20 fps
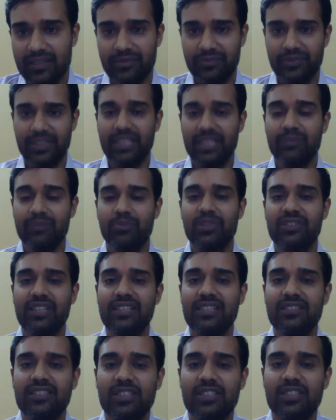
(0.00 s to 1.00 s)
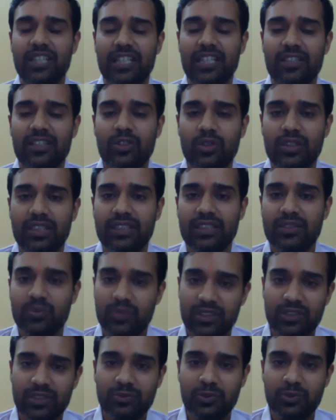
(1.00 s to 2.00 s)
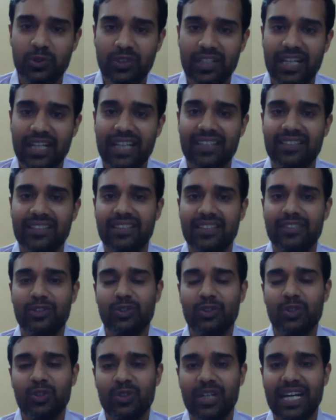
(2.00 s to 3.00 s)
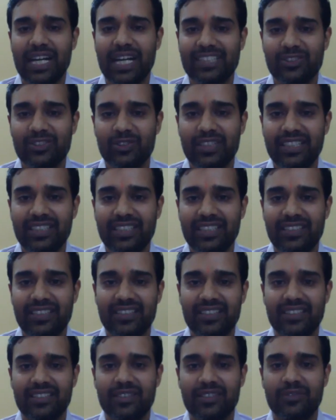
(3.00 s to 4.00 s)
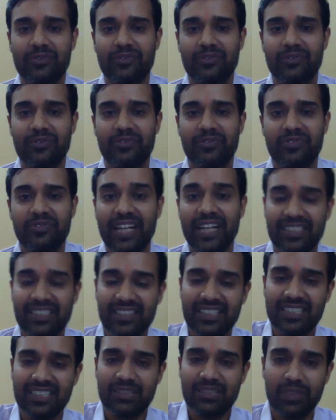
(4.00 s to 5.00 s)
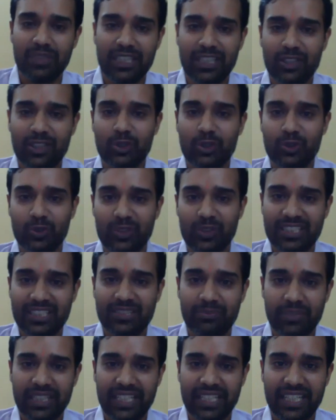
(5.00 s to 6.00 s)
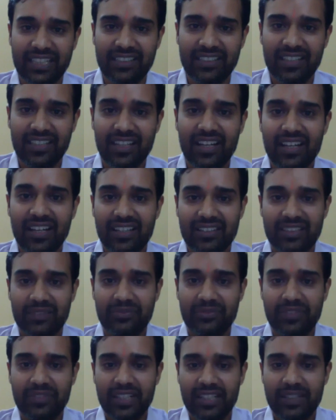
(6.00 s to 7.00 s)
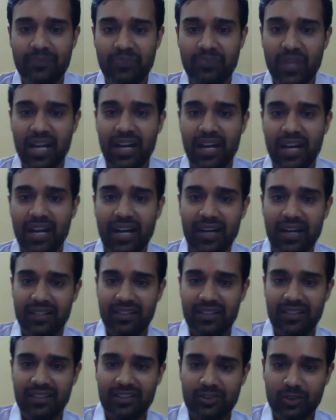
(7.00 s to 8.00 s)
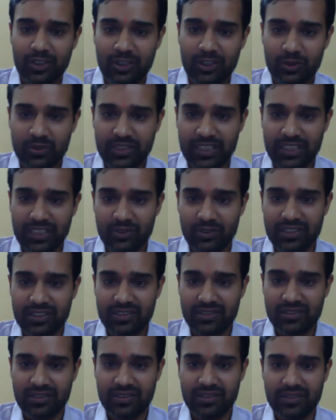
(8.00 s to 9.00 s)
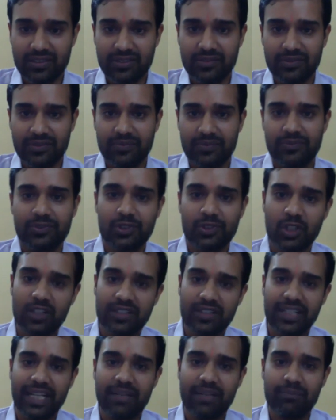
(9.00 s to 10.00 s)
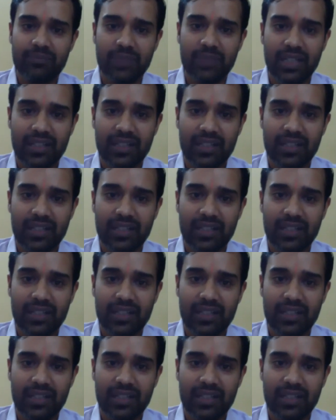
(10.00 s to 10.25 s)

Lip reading: in present scenario, it is wonderful. And, actually, frankly speaking, or truly speaking, Navya, sorry to say you just short name.